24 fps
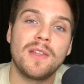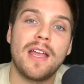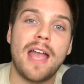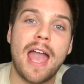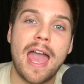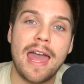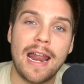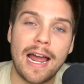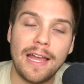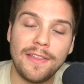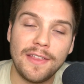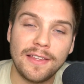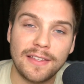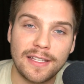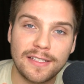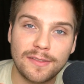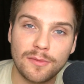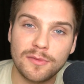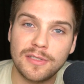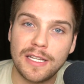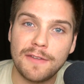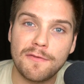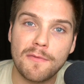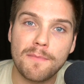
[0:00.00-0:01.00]
And I think this
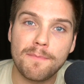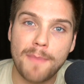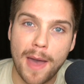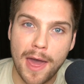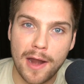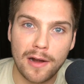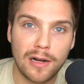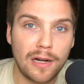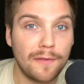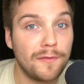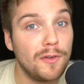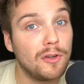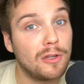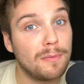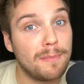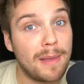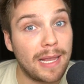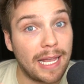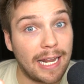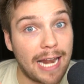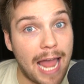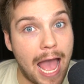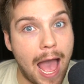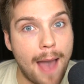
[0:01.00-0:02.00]
one's even better if you can
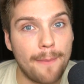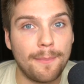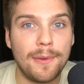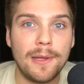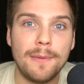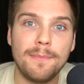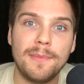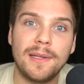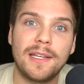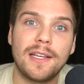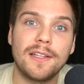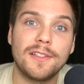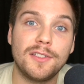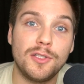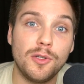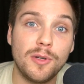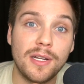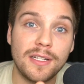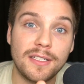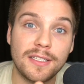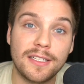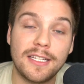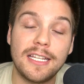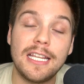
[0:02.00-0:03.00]
make it happen because you
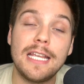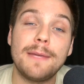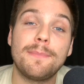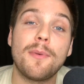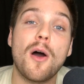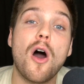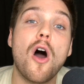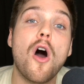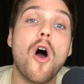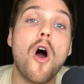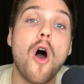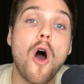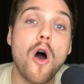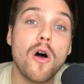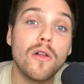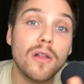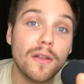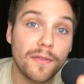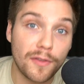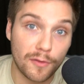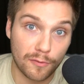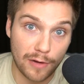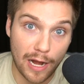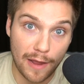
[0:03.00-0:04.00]
get to keep all
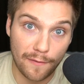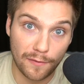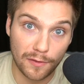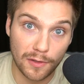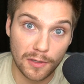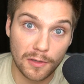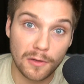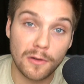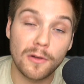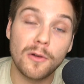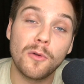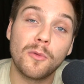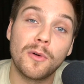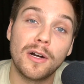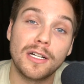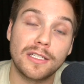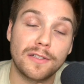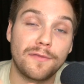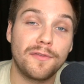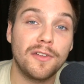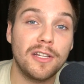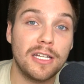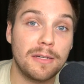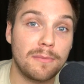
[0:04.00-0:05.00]
of the revenue. Whereas
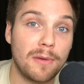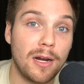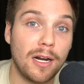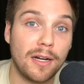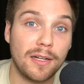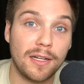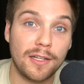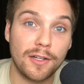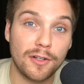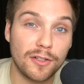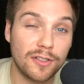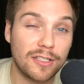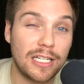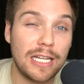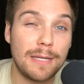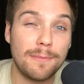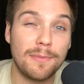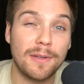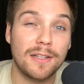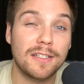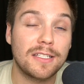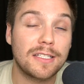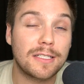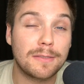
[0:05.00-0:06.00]
affiliate marketing, you're just
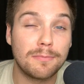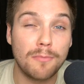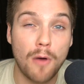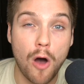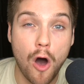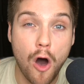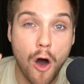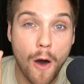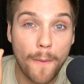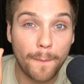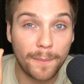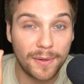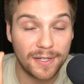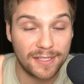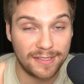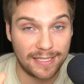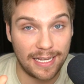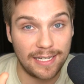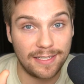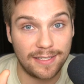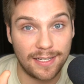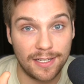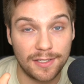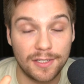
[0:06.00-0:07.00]
keeping a small
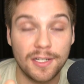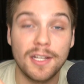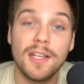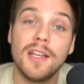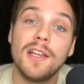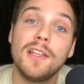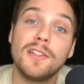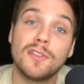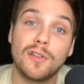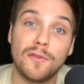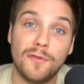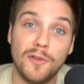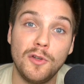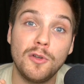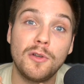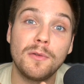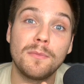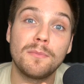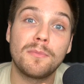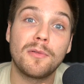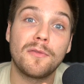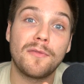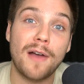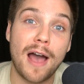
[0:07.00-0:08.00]
percentage. So if you
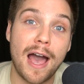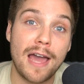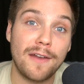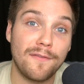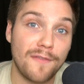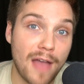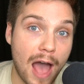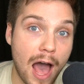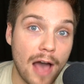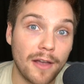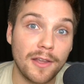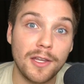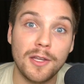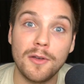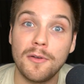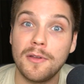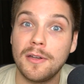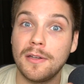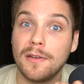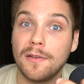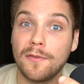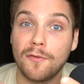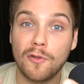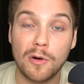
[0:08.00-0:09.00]
can provide value
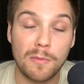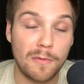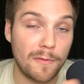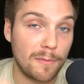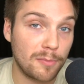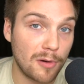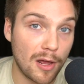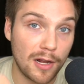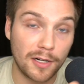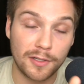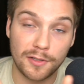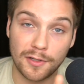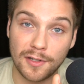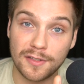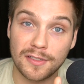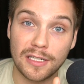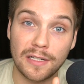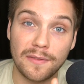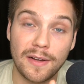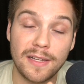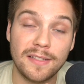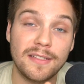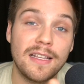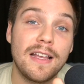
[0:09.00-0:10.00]
in the form of a product or a
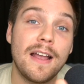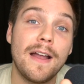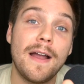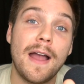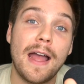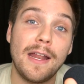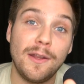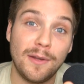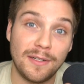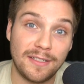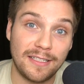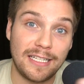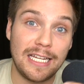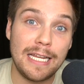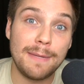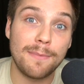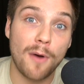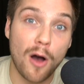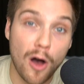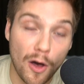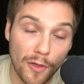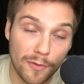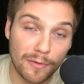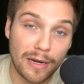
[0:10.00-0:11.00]
service and you get to keep
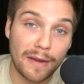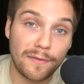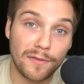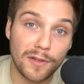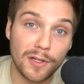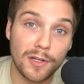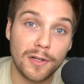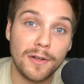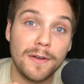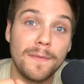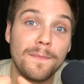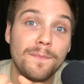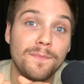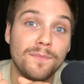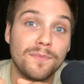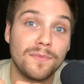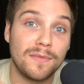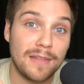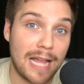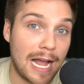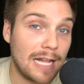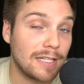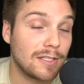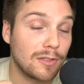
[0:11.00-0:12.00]
all the revenue,
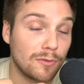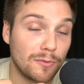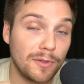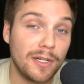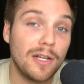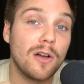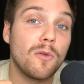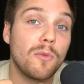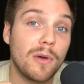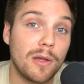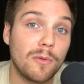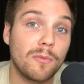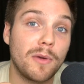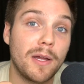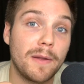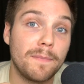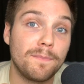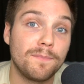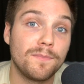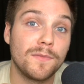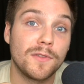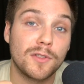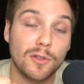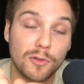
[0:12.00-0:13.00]
that's a real win-win.
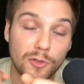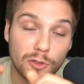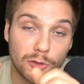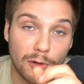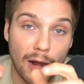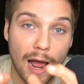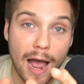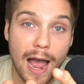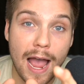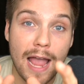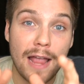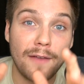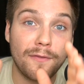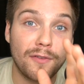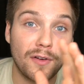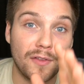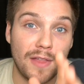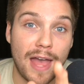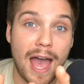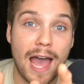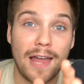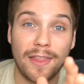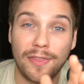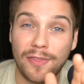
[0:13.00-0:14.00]
So try for
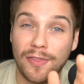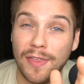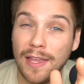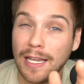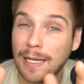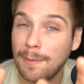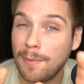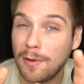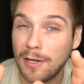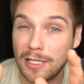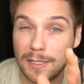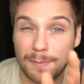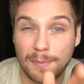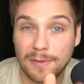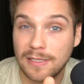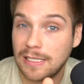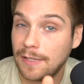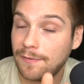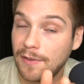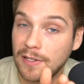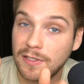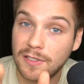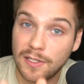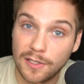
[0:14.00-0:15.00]
that. Think about it
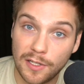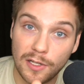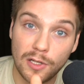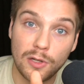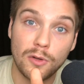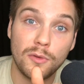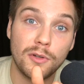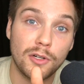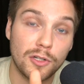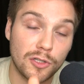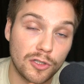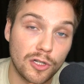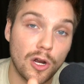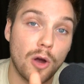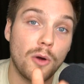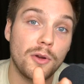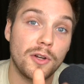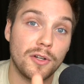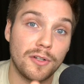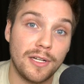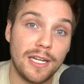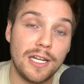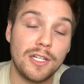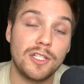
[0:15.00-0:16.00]
specific to you, your show,
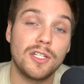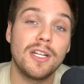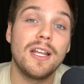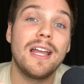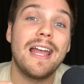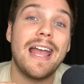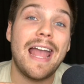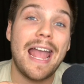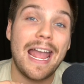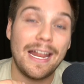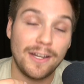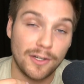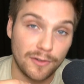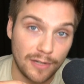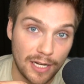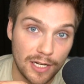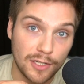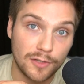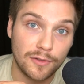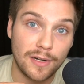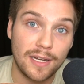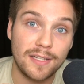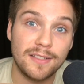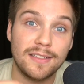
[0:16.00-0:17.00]
your niche, and your
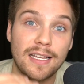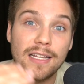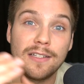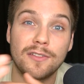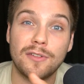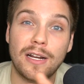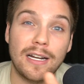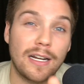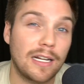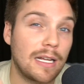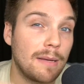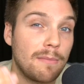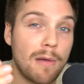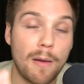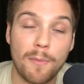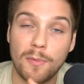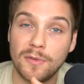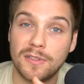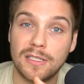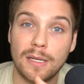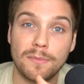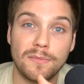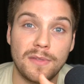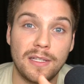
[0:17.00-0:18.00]
interests, and try to come up
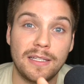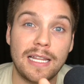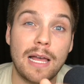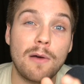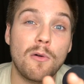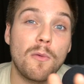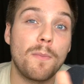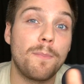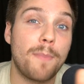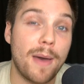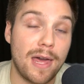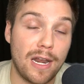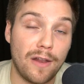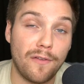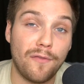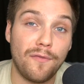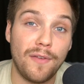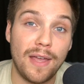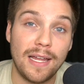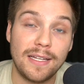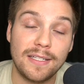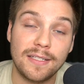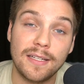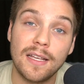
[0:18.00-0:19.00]
with something that will
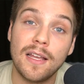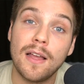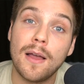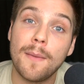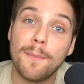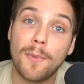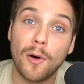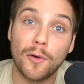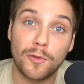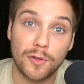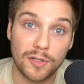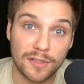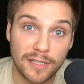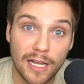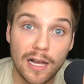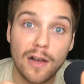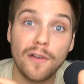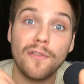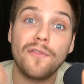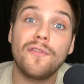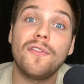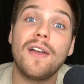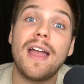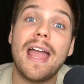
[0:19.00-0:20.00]
benefit both
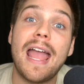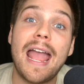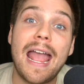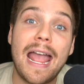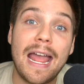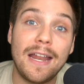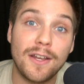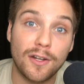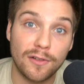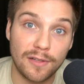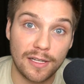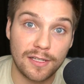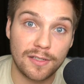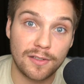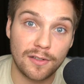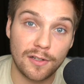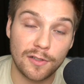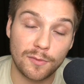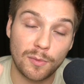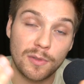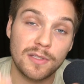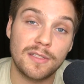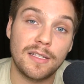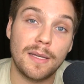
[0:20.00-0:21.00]
yourself and your
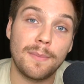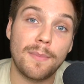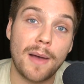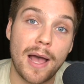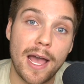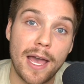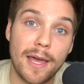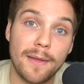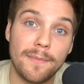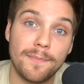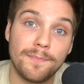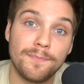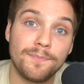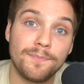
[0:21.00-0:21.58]
listeners once they buy it.